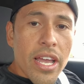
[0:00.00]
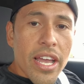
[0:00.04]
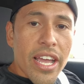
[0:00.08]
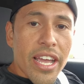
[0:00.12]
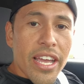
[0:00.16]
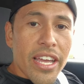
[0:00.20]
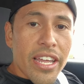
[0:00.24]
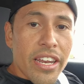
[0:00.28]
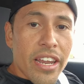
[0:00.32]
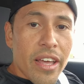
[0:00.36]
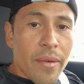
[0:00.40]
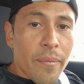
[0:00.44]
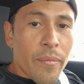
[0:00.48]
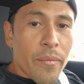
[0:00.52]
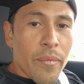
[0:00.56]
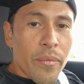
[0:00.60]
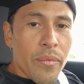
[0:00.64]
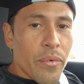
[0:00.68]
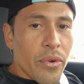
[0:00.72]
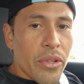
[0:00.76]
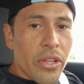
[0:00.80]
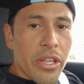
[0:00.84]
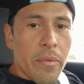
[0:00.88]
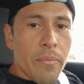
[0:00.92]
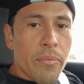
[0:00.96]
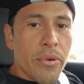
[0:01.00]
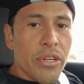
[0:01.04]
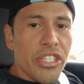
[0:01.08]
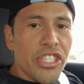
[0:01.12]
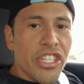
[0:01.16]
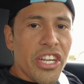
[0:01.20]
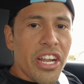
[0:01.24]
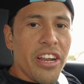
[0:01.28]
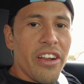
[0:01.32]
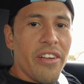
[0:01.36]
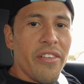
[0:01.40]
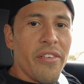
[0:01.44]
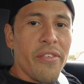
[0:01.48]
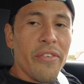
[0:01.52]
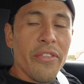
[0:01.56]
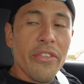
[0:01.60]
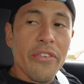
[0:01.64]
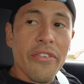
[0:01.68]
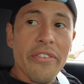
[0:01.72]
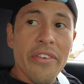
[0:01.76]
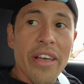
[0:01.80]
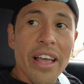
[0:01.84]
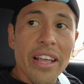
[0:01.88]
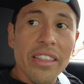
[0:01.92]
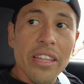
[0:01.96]
and I'm um, really appreciated over
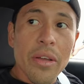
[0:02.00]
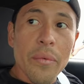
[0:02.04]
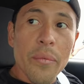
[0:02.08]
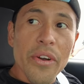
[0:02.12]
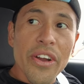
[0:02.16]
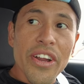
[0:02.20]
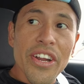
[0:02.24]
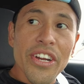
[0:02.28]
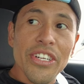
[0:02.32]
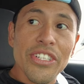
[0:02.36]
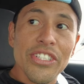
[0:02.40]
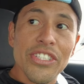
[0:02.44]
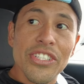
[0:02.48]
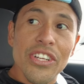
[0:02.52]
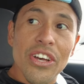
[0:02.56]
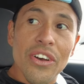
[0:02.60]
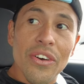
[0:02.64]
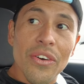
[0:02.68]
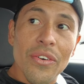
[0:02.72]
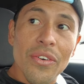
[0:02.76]
the fact that we're here. So